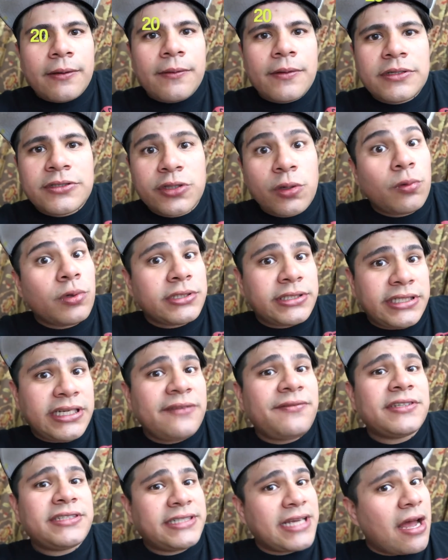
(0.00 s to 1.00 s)
Uh, so we'll
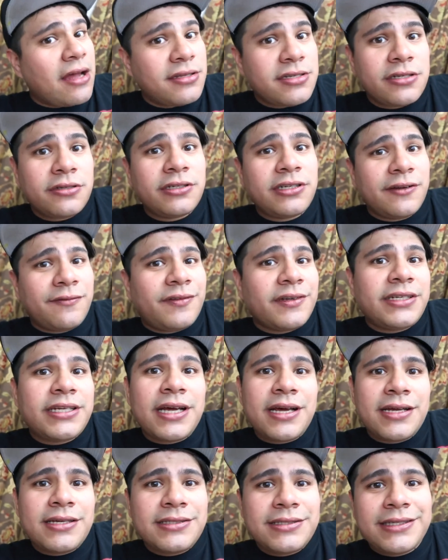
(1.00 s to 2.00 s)
see if it sounds good, and if it
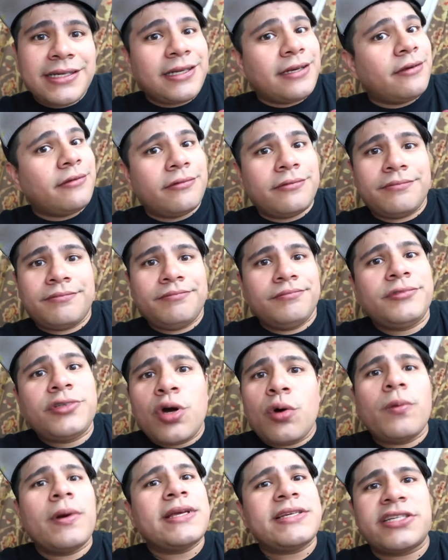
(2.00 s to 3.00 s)
does, then
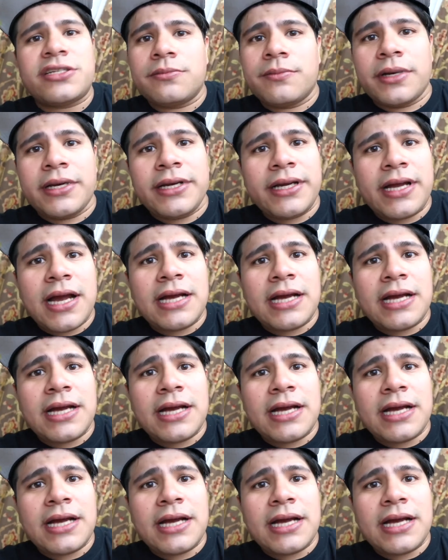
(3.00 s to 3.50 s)
don't waste your money,